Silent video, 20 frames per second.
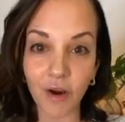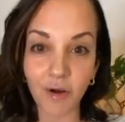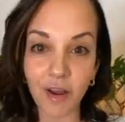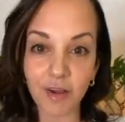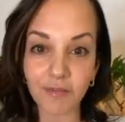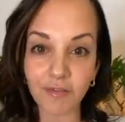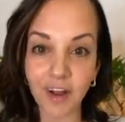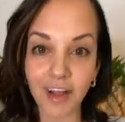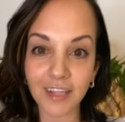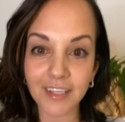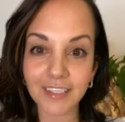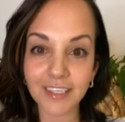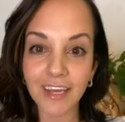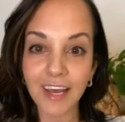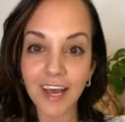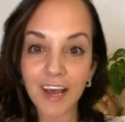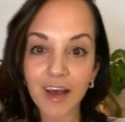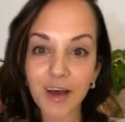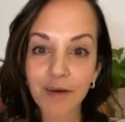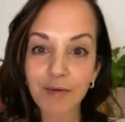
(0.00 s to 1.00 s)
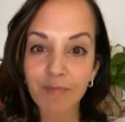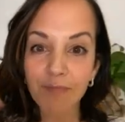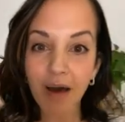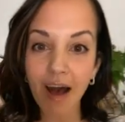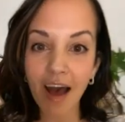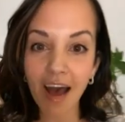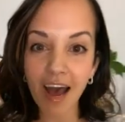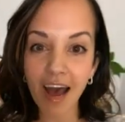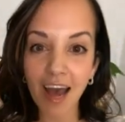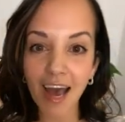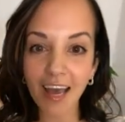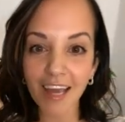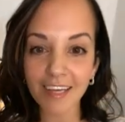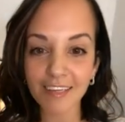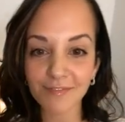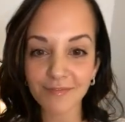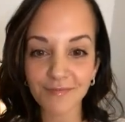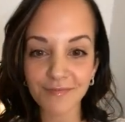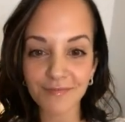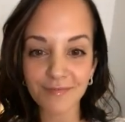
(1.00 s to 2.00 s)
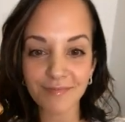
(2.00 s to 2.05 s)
All right, friends. Bye.